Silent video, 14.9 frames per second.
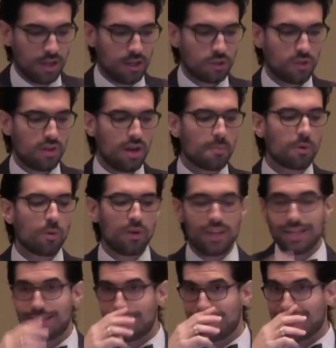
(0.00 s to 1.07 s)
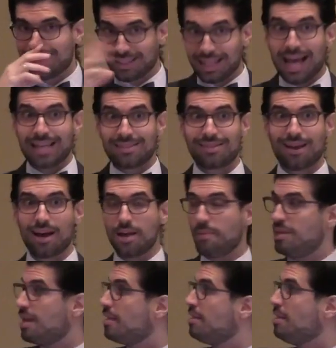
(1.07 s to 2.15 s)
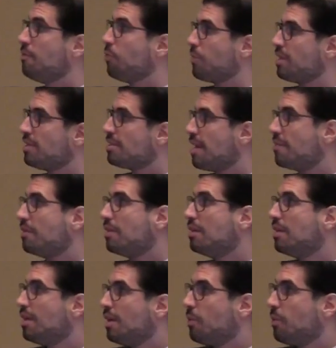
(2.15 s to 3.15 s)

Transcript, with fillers: So the number when they did it the last time in 1947